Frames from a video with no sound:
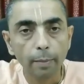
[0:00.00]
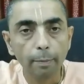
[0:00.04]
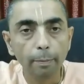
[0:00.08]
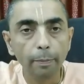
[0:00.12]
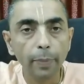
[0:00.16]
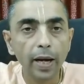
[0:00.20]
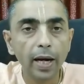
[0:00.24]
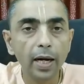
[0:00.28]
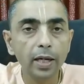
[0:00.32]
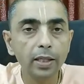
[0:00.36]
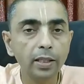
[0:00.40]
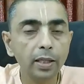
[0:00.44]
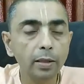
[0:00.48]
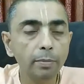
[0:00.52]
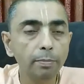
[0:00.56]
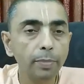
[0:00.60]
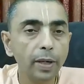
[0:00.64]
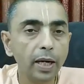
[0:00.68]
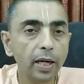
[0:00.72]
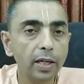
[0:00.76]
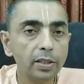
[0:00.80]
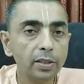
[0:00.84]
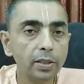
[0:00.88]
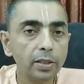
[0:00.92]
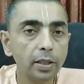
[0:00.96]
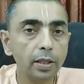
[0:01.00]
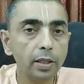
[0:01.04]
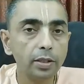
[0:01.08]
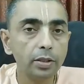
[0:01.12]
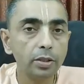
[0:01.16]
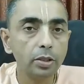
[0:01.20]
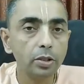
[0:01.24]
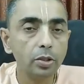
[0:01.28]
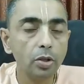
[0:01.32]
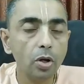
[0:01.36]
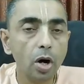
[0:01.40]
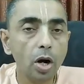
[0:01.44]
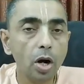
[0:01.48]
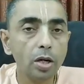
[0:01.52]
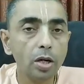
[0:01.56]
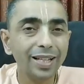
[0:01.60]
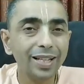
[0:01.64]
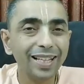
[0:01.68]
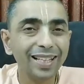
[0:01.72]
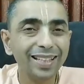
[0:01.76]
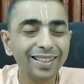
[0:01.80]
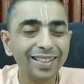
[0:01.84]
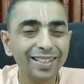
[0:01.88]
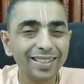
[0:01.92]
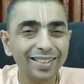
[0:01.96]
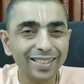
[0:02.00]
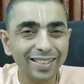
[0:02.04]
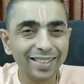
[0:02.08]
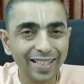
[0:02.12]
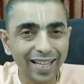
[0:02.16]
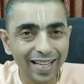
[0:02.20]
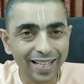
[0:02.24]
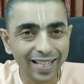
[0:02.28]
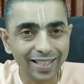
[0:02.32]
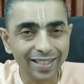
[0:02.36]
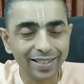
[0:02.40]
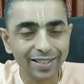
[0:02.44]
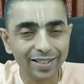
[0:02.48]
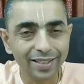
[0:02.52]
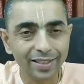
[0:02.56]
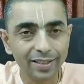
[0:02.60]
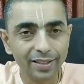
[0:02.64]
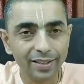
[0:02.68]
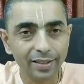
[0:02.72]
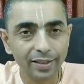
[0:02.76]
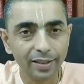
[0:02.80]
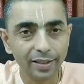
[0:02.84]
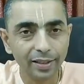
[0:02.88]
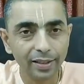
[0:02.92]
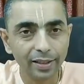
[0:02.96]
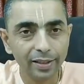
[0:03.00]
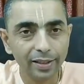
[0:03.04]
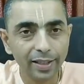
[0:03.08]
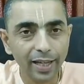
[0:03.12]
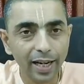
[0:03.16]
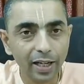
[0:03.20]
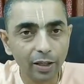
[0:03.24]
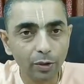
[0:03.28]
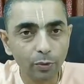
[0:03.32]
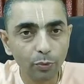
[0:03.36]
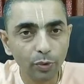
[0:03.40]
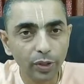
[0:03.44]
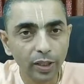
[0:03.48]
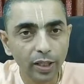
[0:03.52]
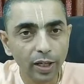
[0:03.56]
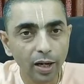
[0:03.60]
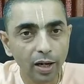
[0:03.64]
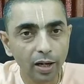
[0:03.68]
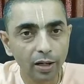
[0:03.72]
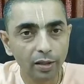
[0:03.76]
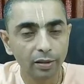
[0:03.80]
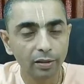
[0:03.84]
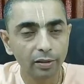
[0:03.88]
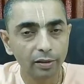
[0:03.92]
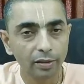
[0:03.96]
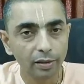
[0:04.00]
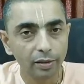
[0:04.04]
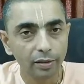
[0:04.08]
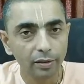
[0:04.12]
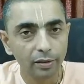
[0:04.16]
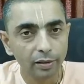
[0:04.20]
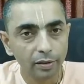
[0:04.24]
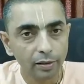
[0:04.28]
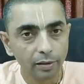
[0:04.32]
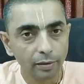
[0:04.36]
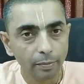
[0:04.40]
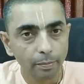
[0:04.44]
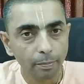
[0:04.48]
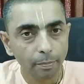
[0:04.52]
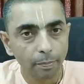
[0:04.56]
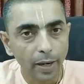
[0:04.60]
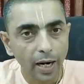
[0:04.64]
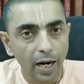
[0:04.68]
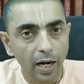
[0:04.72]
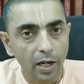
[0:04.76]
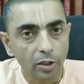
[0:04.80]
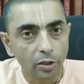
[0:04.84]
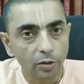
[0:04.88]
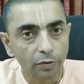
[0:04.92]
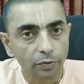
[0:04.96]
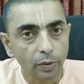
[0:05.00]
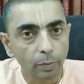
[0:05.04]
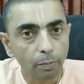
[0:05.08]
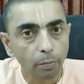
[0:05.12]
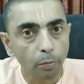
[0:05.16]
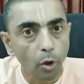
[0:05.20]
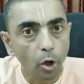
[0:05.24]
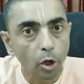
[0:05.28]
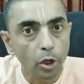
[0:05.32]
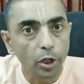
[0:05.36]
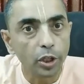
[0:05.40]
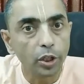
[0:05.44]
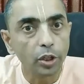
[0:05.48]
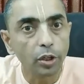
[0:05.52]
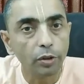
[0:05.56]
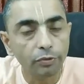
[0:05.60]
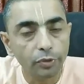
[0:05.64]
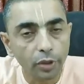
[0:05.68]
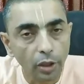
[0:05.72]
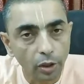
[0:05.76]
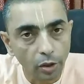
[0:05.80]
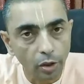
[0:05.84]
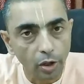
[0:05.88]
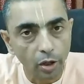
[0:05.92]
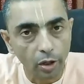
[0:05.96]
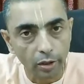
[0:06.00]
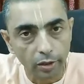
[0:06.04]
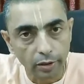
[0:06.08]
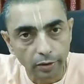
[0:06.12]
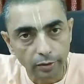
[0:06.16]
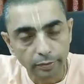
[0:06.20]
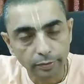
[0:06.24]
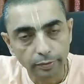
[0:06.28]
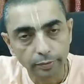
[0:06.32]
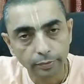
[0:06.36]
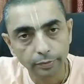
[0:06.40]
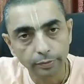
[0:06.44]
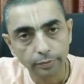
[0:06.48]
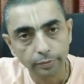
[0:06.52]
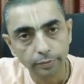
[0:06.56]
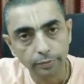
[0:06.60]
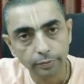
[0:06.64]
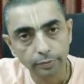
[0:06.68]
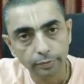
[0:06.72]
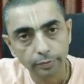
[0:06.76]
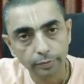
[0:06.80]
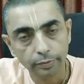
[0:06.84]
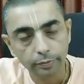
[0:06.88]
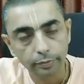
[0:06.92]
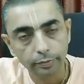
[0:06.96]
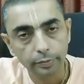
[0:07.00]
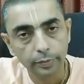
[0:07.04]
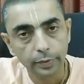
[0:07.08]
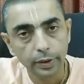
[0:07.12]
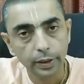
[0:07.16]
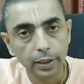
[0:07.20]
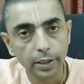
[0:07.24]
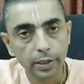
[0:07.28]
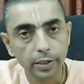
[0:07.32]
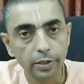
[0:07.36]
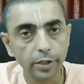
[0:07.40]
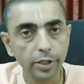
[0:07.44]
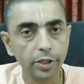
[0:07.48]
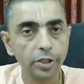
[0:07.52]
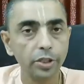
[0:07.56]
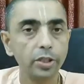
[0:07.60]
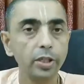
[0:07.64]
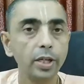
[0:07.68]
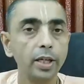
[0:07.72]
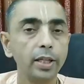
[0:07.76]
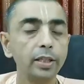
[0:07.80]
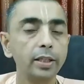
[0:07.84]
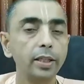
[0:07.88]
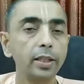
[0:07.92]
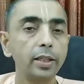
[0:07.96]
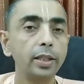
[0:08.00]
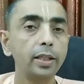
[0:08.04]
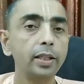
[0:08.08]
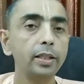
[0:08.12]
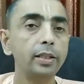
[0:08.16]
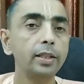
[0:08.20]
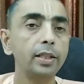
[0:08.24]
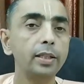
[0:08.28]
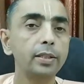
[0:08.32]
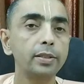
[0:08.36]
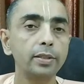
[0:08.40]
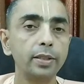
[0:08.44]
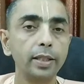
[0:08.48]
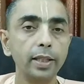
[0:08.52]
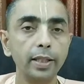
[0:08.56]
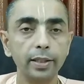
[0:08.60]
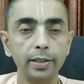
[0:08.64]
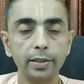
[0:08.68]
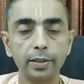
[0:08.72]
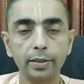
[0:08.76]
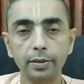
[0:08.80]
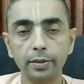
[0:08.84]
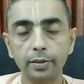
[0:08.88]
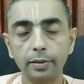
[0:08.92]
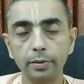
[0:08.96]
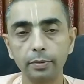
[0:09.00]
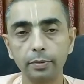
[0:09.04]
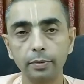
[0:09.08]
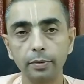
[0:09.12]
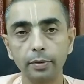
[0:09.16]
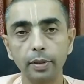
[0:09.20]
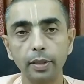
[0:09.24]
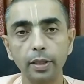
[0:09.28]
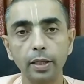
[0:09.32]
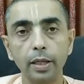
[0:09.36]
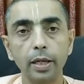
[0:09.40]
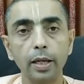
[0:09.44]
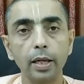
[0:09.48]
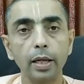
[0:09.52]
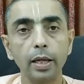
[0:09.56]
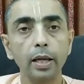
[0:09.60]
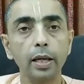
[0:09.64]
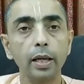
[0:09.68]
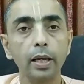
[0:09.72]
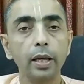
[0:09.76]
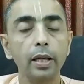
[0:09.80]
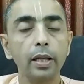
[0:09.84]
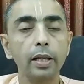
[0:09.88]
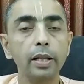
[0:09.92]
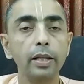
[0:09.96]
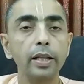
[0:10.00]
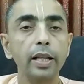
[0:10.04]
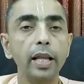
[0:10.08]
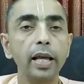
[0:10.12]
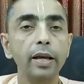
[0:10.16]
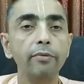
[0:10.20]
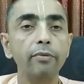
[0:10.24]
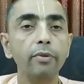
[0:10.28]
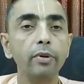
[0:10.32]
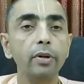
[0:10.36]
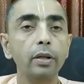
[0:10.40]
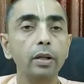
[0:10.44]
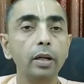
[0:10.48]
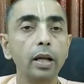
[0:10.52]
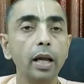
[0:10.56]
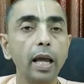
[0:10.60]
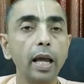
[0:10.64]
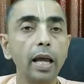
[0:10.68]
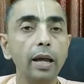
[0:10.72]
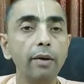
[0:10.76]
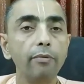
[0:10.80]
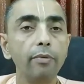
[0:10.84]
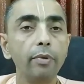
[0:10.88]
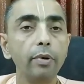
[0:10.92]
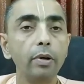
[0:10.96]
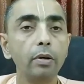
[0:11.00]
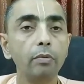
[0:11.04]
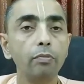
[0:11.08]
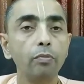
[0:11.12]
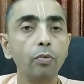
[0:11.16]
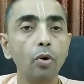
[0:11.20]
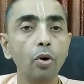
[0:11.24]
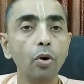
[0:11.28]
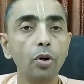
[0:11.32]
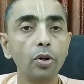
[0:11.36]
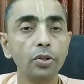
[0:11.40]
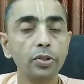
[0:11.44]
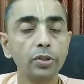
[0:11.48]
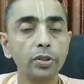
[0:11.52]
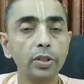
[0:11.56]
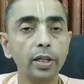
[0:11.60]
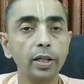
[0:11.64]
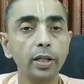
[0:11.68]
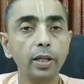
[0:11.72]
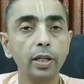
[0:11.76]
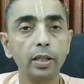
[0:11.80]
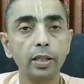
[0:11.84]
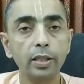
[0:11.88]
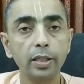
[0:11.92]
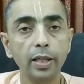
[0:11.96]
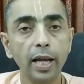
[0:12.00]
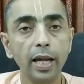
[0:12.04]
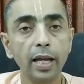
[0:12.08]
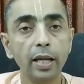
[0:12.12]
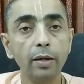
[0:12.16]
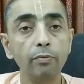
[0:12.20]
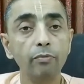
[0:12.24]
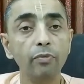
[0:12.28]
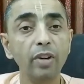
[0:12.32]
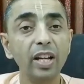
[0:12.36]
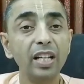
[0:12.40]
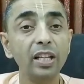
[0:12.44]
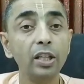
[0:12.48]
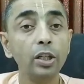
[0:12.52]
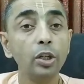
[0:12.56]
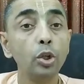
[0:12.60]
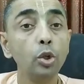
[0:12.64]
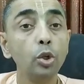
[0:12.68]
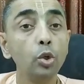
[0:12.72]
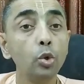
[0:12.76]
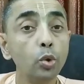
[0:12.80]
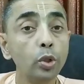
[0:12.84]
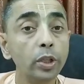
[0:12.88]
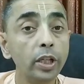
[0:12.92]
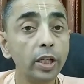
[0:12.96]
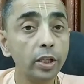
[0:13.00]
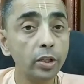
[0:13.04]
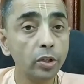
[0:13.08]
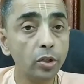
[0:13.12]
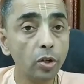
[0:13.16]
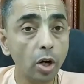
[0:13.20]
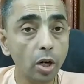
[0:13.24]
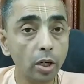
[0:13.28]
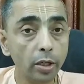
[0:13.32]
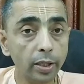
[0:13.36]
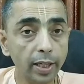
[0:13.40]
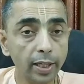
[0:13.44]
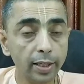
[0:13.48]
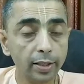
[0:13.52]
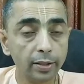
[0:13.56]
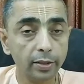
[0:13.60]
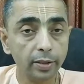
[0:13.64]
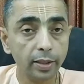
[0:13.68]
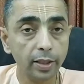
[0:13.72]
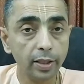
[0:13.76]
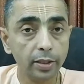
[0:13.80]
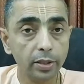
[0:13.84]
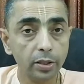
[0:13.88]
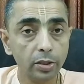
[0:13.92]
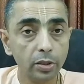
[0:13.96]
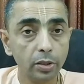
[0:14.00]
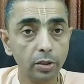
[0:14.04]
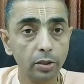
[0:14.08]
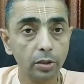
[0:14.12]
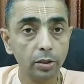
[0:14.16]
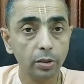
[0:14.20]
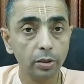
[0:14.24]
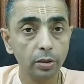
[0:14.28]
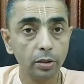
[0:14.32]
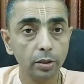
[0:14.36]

Part and parcel is not in the sense that we are part of the body of the Lord. Krishna in the Gita says, never ever was there a time when you did not exist,